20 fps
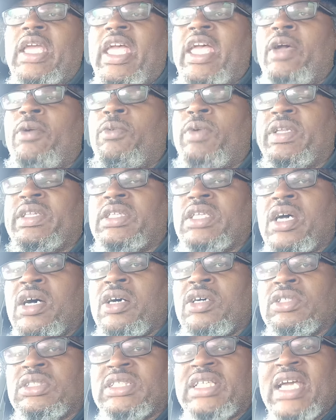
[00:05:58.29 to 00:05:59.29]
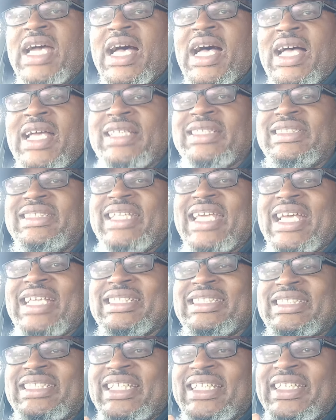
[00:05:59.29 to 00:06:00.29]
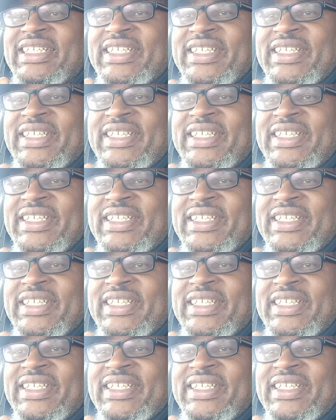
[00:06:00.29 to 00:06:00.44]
And with those guys, that's the